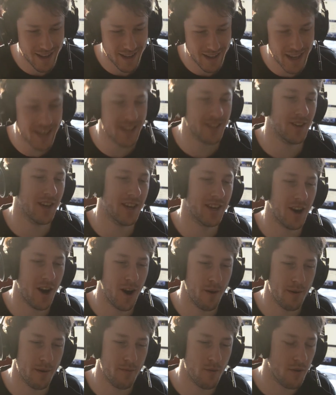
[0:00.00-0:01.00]
next week
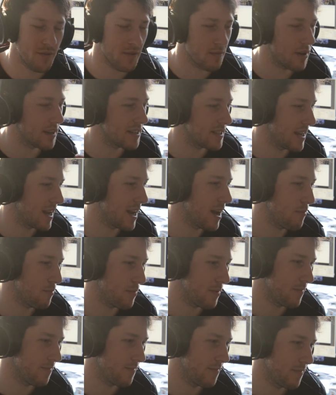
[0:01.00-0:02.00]
I'll be moving my
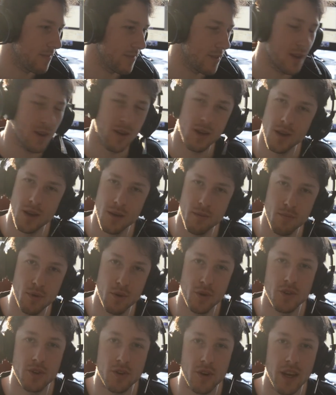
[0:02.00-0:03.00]
setup.
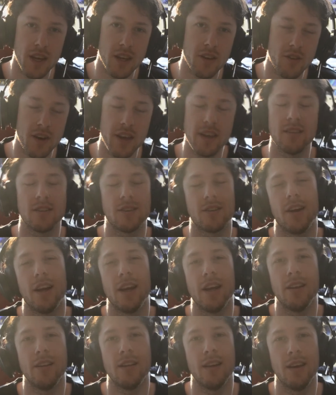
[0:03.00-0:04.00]
Blue screen, green
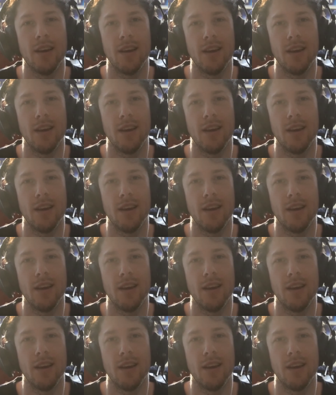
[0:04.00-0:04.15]
screen.